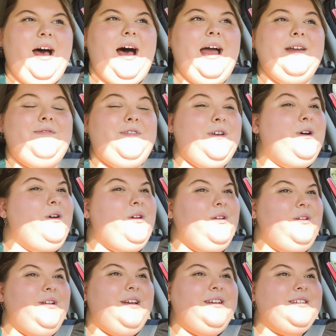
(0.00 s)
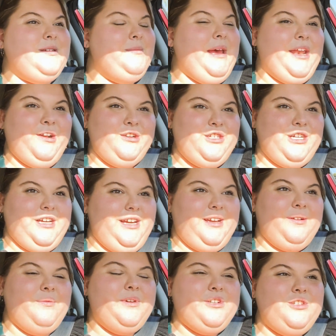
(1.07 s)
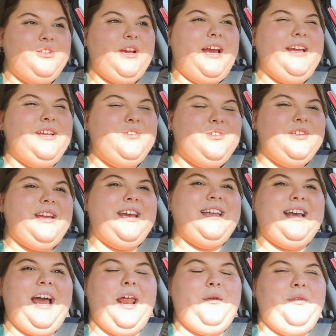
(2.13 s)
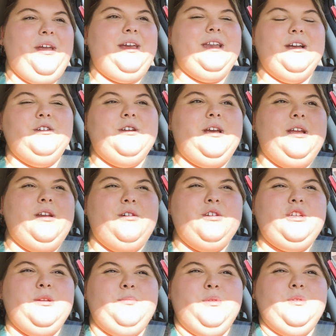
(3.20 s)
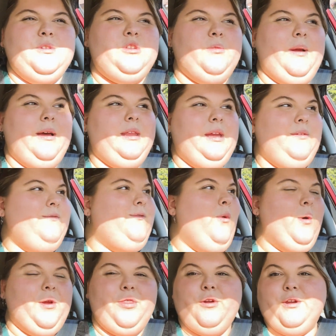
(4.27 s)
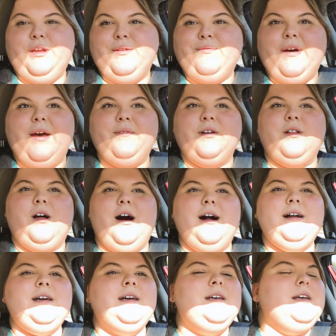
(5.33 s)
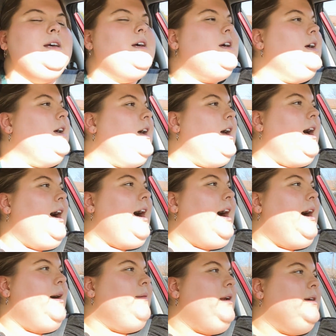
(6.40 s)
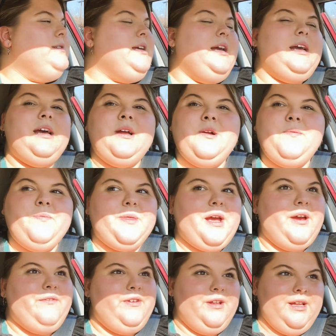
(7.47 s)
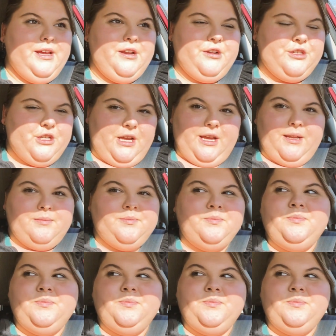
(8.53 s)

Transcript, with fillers: I feel some energy, which I usually get kind of like an energy boost around like four thirty, five o'clock. Um, and I was like, I feel energy.